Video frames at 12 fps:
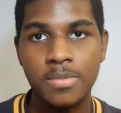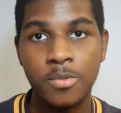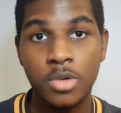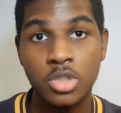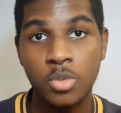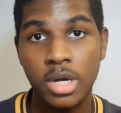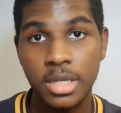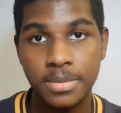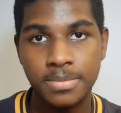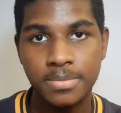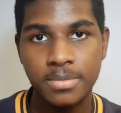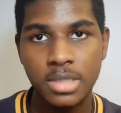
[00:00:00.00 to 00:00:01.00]
Which one?
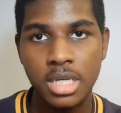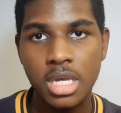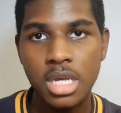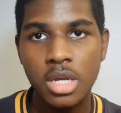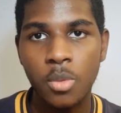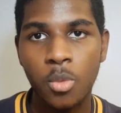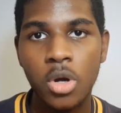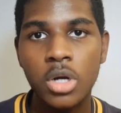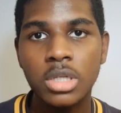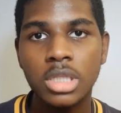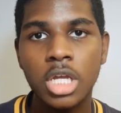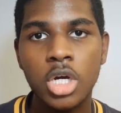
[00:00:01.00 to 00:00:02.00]

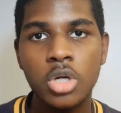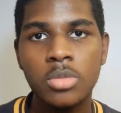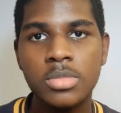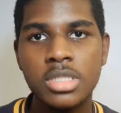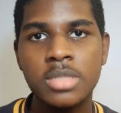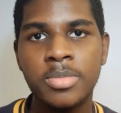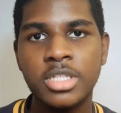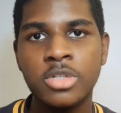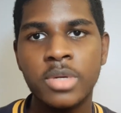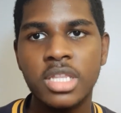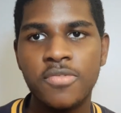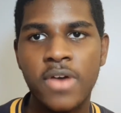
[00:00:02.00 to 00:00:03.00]
War looms
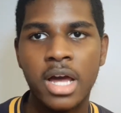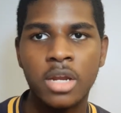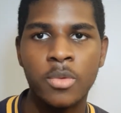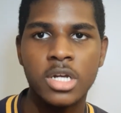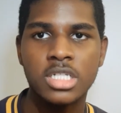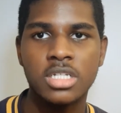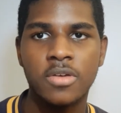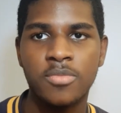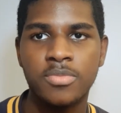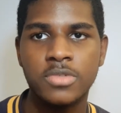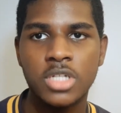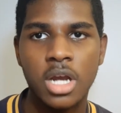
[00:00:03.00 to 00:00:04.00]
between the followers of
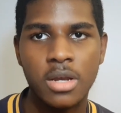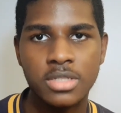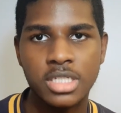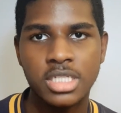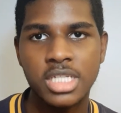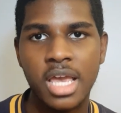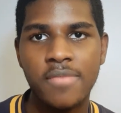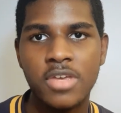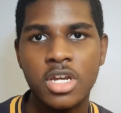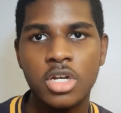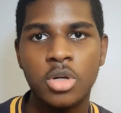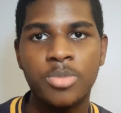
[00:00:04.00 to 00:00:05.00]
Charles
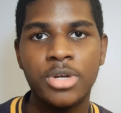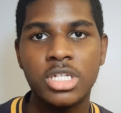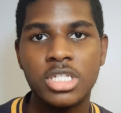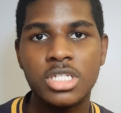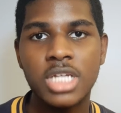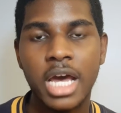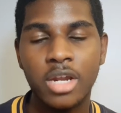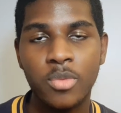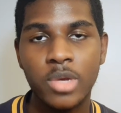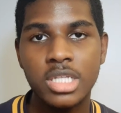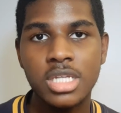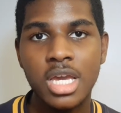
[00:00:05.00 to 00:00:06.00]
Xavier, who preaches
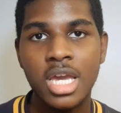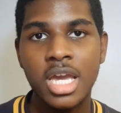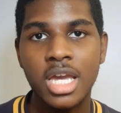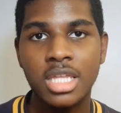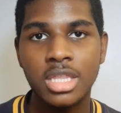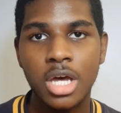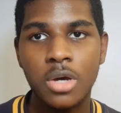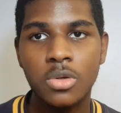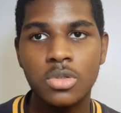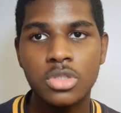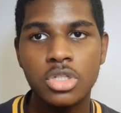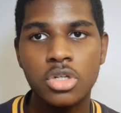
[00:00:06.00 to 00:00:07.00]
tolerance, and
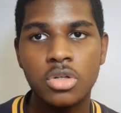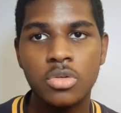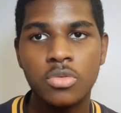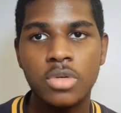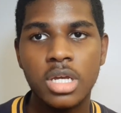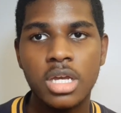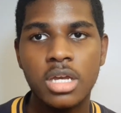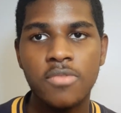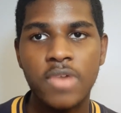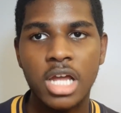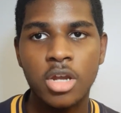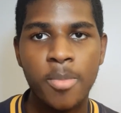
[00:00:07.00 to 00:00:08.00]
those who
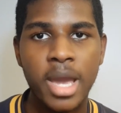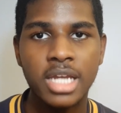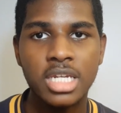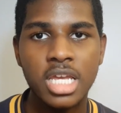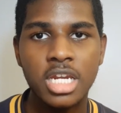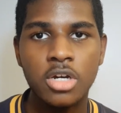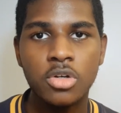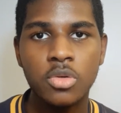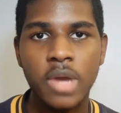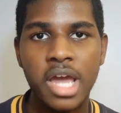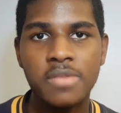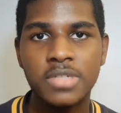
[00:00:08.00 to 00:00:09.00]
follow Magneto,
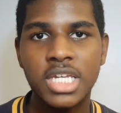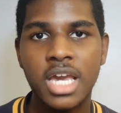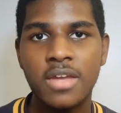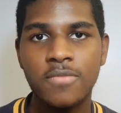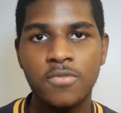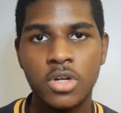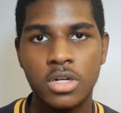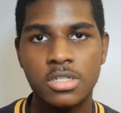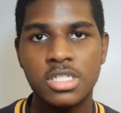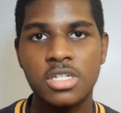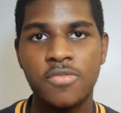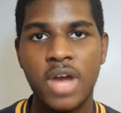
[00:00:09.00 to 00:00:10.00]
who advocate for
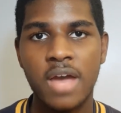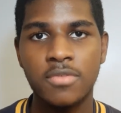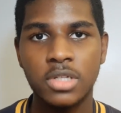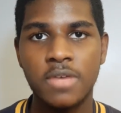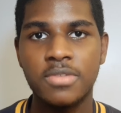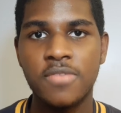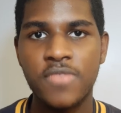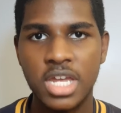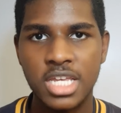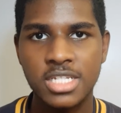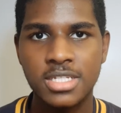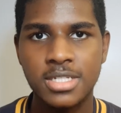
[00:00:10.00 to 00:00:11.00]
survival of the
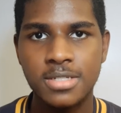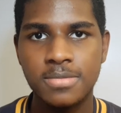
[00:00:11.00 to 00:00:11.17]
fittest.